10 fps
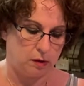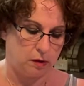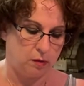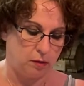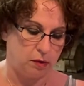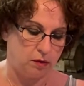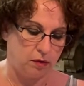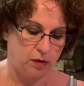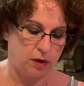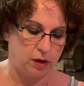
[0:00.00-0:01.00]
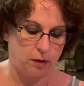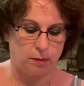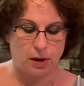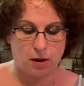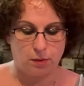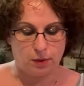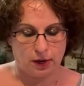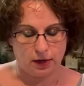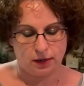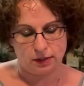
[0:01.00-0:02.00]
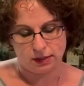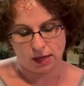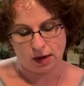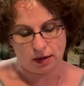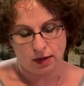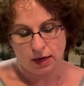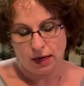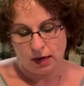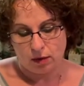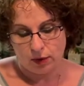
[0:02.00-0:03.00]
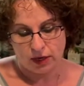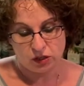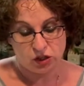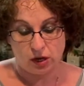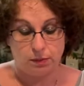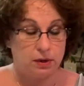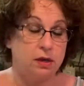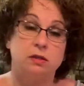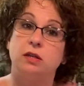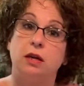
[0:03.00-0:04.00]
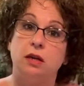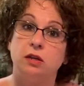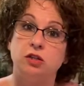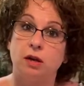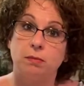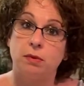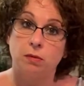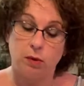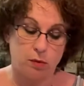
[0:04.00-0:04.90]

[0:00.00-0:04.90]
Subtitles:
The wonderful thing about bread is that we can shape it into any shape that we